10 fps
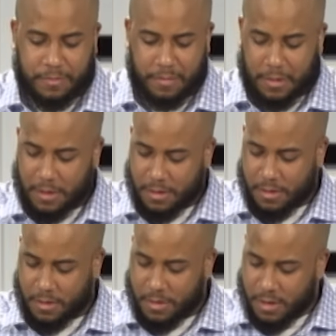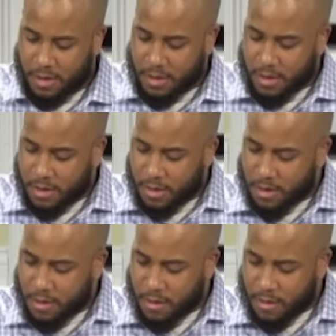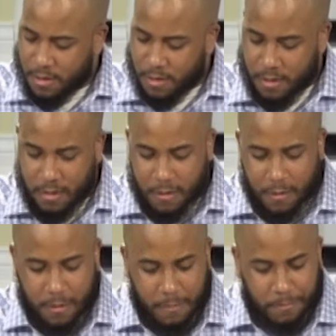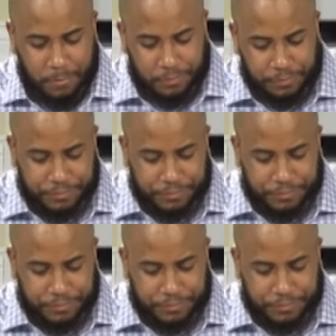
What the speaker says: (silence)